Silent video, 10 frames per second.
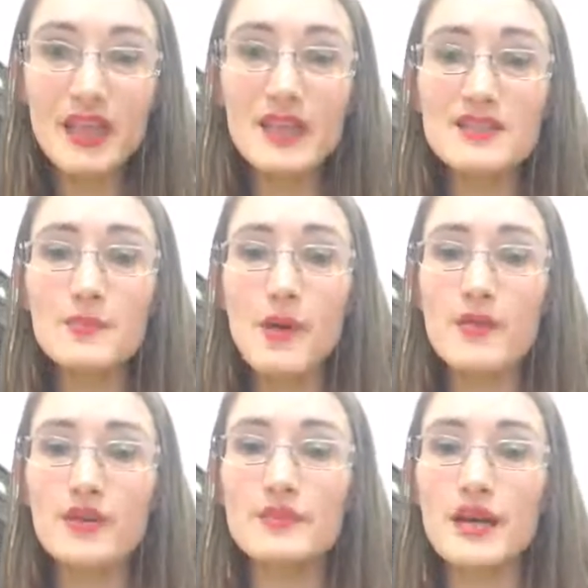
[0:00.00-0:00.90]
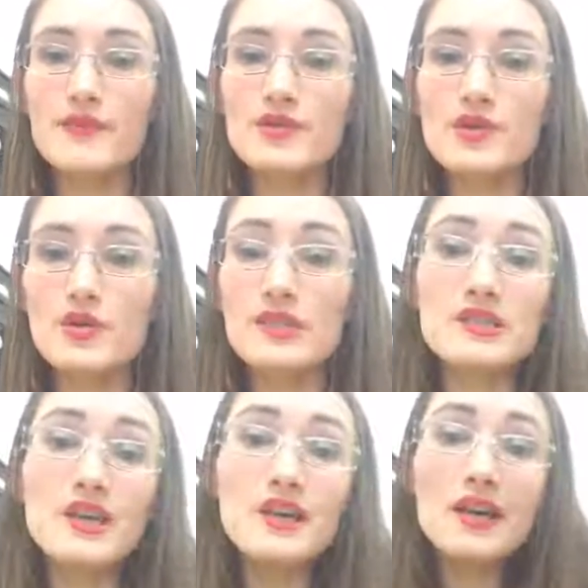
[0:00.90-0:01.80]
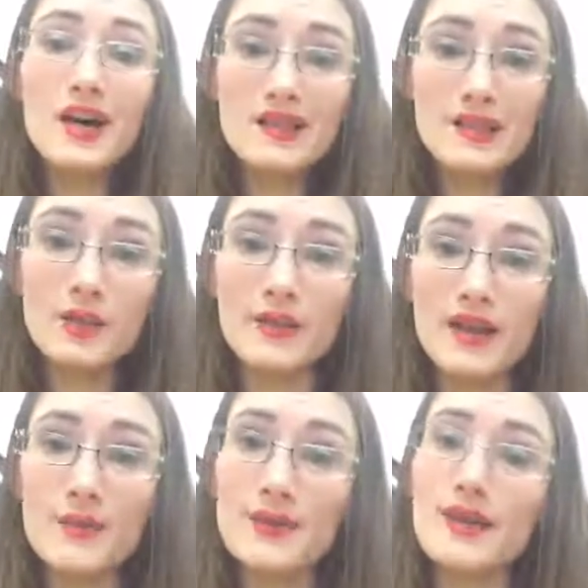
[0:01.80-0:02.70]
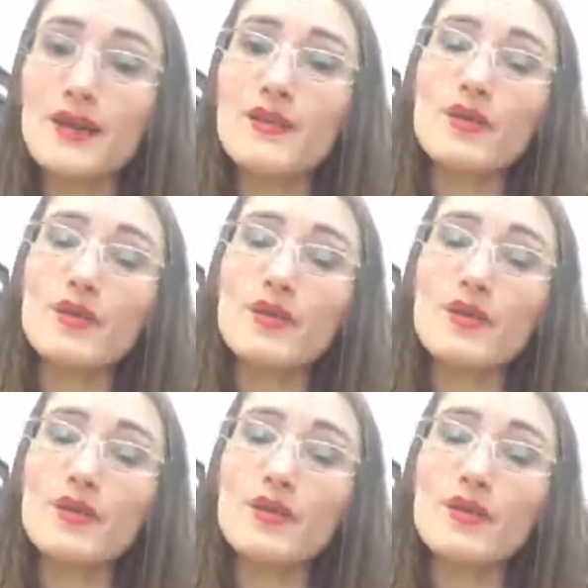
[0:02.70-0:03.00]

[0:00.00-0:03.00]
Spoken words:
Does it bother him not having choice? A little bit. I mean,